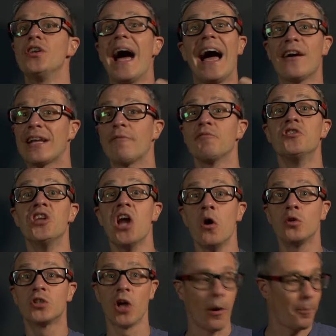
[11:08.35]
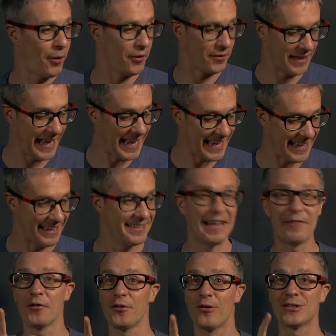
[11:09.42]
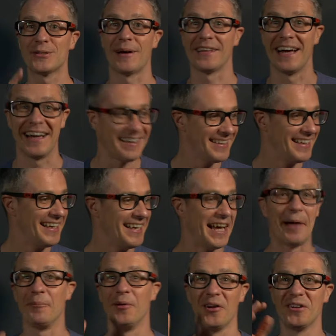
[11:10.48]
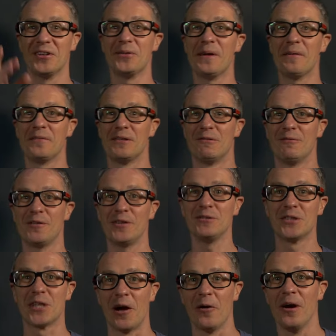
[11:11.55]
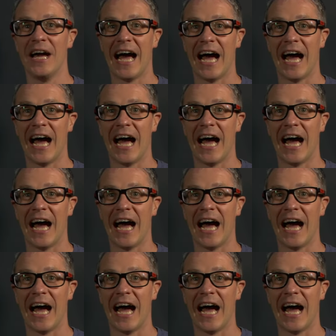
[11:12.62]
I could have no top on. Hey, never thought about that. I'm not going to do it for the review show.